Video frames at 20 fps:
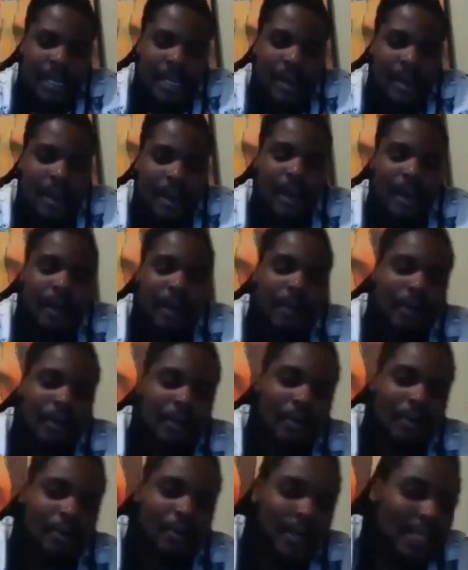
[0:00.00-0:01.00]

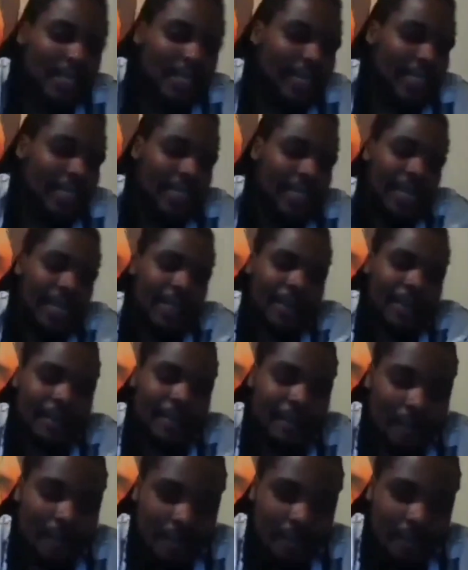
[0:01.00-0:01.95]
What I've done.